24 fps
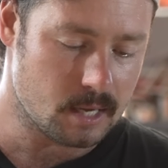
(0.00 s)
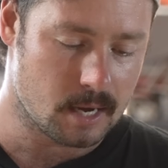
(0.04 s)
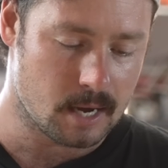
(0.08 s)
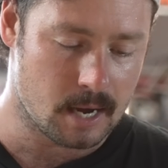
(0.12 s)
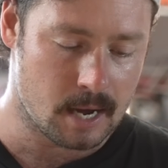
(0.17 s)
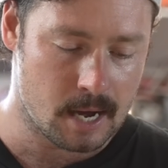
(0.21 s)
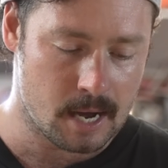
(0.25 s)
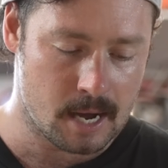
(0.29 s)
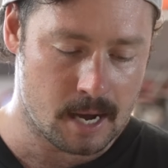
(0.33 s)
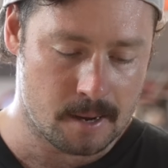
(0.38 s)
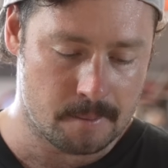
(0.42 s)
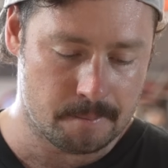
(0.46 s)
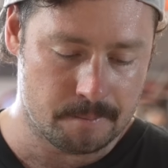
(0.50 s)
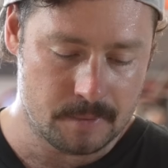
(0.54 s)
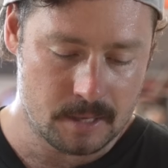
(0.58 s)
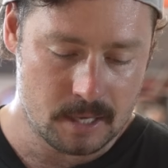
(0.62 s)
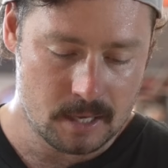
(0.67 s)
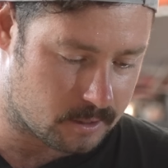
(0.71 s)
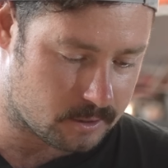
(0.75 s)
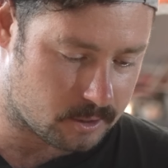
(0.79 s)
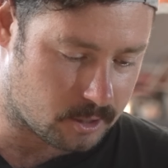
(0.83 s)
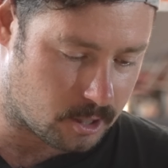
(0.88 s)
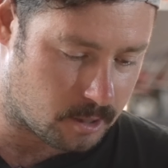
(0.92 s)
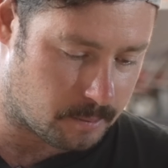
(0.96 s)
Um,
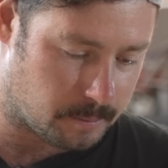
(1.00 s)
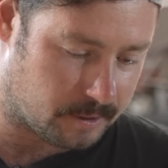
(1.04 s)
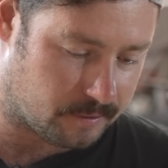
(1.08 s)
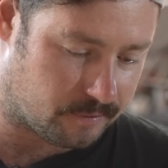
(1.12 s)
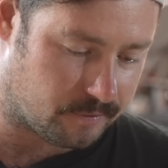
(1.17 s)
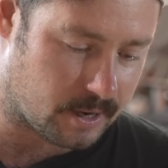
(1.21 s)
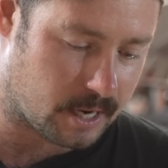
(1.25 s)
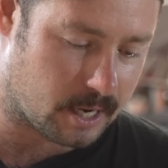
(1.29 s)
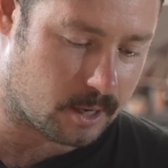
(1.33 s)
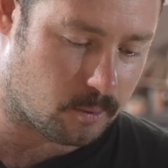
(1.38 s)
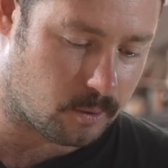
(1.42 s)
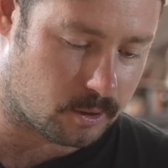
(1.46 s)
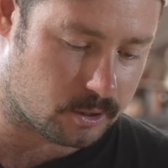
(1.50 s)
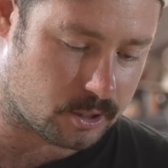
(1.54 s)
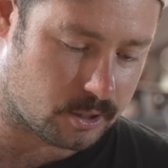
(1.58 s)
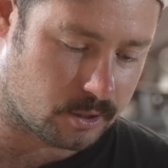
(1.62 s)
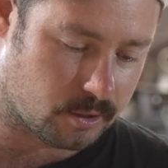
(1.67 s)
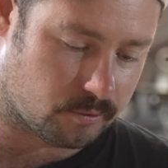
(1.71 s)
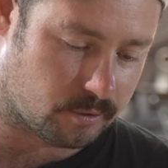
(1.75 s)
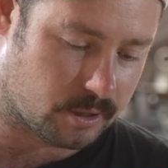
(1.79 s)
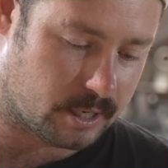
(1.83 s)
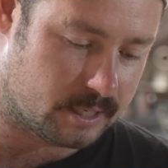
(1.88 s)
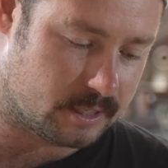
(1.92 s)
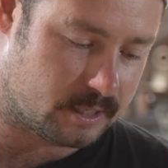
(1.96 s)
it's gonna be funny watching
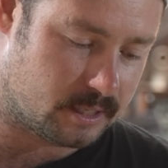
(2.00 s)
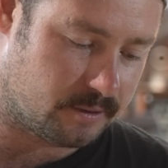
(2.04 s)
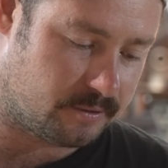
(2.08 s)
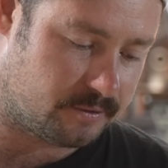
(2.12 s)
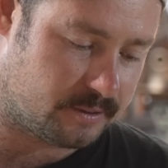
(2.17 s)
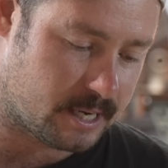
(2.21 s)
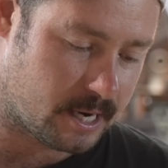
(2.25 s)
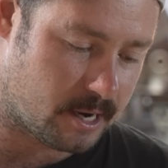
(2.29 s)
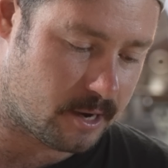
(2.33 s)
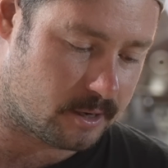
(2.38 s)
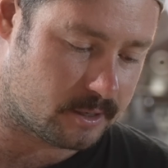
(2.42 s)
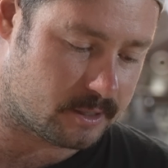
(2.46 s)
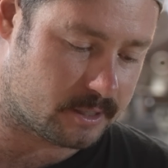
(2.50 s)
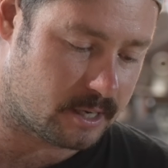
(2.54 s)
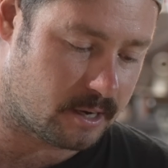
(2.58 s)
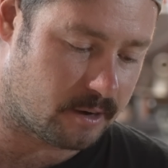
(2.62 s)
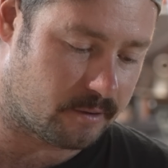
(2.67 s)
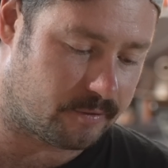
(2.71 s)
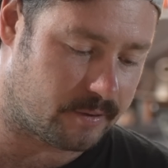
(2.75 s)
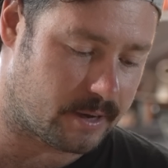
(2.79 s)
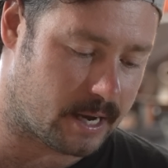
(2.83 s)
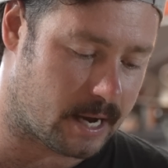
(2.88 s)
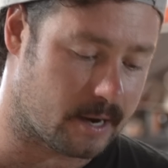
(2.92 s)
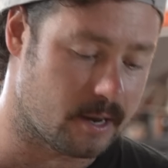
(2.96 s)
the rear diff tear
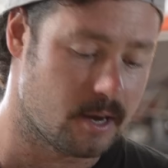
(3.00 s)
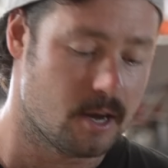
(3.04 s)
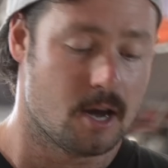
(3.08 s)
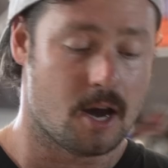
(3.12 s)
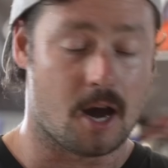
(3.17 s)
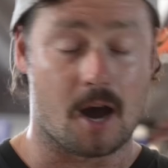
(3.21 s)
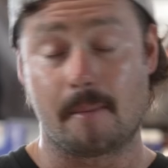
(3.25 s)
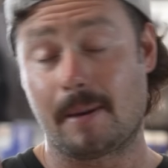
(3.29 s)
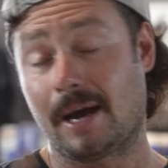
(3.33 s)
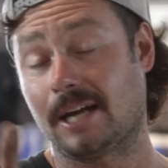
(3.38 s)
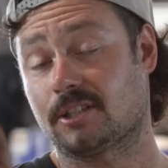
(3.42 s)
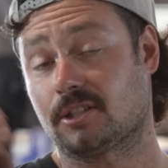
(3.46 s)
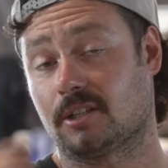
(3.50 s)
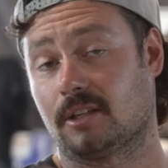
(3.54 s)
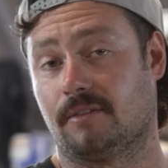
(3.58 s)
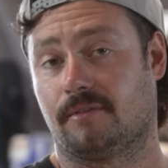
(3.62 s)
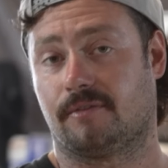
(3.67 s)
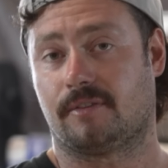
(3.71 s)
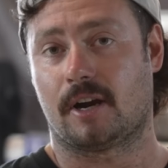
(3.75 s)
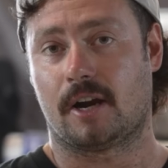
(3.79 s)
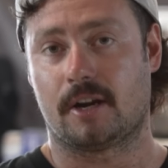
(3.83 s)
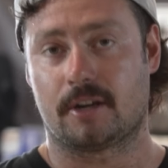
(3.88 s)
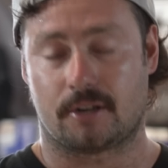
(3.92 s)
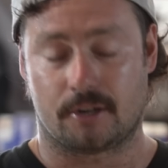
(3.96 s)
itself out. I'm actually
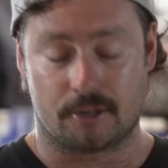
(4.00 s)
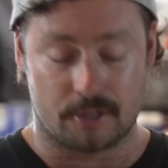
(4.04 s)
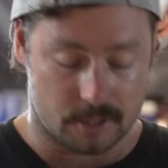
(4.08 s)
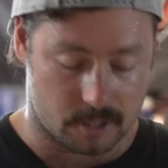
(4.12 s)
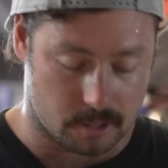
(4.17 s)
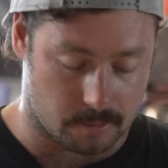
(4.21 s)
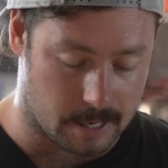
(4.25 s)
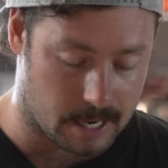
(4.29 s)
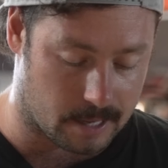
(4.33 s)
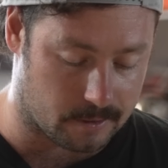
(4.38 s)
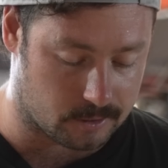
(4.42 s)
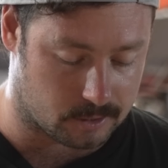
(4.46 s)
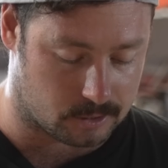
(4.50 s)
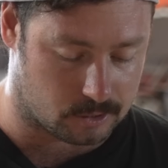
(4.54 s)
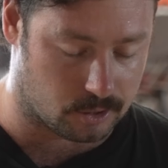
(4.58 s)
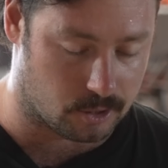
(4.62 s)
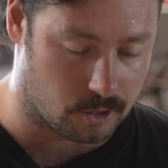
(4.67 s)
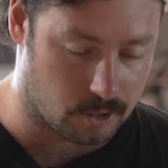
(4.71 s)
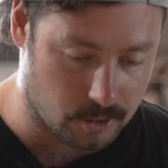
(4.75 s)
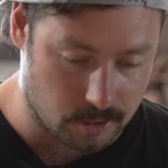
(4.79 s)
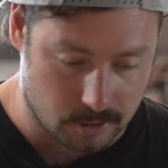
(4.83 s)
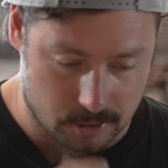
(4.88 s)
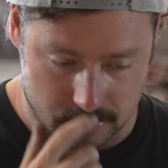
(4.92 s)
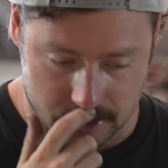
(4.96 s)
very curious about this
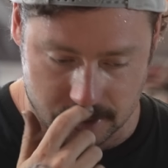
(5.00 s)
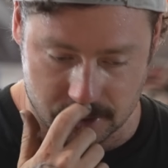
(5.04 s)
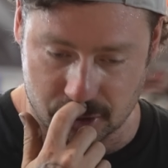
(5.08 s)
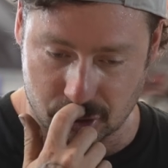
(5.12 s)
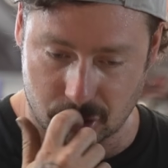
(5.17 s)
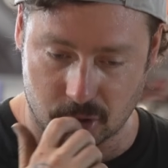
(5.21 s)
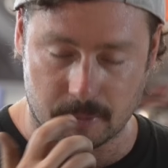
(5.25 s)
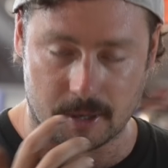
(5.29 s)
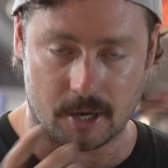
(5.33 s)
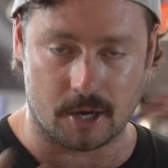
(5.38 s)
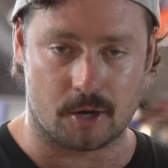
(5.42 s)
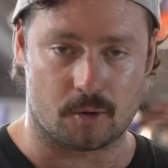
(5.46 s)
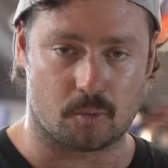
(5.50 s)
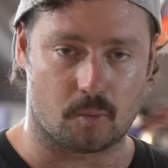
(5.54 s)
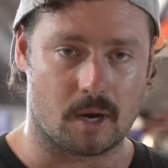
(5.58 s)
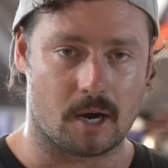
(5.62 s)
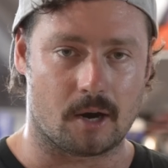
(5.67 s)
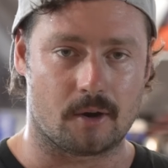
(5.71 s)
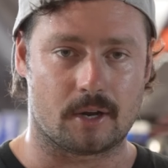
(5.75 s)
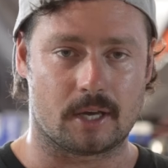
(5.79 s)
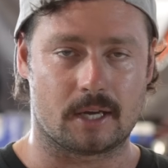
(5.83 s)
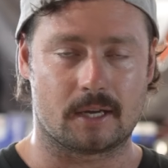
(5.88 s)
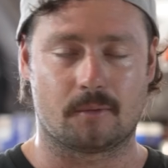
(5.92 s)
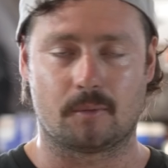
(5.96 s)
too because it's all my own
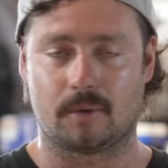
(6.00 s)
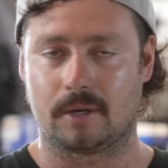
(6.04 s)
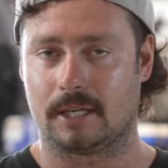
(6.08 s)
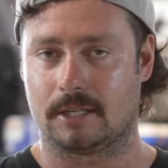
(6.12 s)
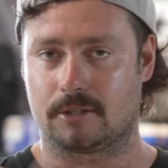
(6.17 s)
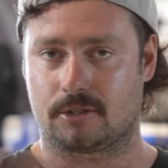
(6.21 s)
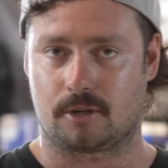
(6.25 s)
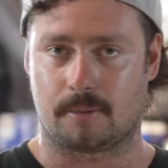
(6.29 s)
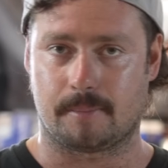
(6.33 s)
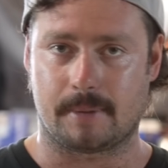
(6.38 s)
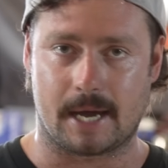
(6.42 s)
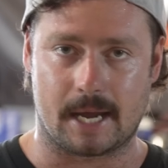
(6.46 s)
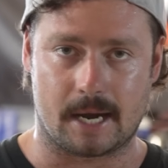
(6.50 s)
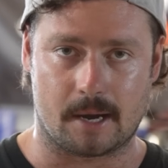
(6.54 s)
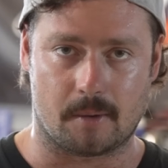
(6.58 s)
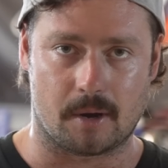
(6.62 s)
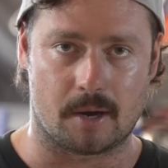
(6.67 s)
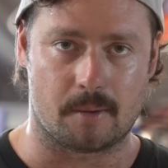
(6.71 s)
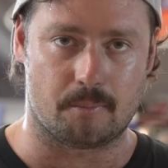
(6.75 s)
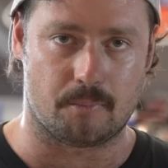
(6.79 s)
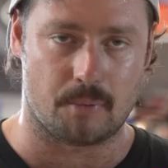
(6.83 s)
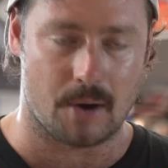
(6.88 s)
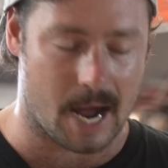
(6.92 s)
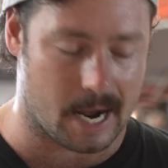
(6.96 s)
welding. We literally made our
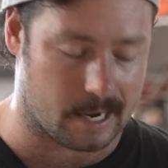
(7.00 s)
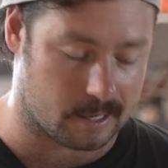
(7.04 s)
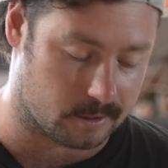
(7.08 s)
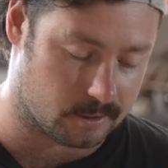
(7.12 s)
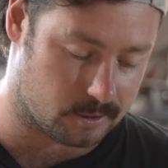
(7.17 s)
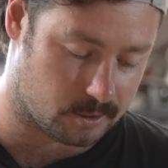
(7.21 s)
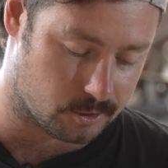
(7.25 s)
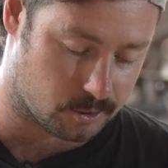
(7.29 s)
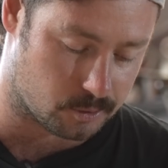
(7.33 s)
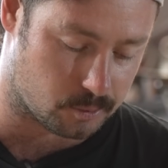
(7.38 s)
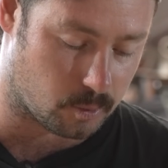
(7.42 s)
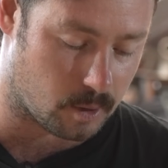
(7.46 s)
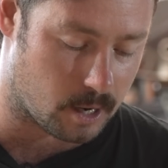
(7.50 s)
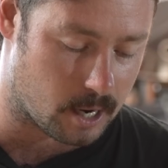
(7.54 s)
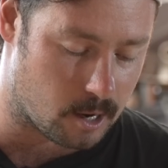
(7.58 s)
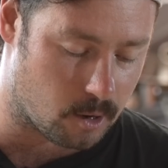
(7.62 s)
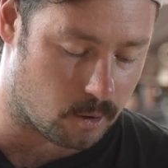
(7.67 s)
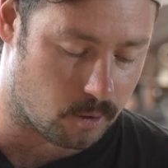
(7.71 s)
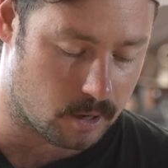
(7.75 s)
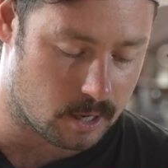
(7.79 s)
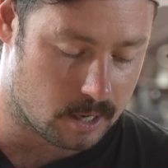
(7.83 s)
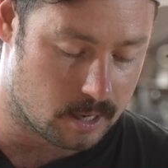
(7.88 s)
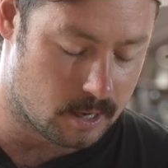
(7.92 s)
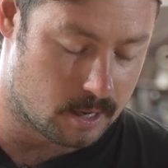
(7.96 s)
own brackets as
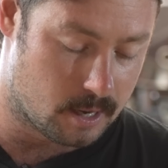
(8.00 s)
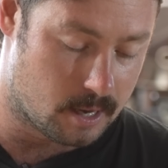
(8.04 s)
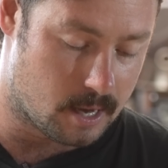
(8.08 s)
well.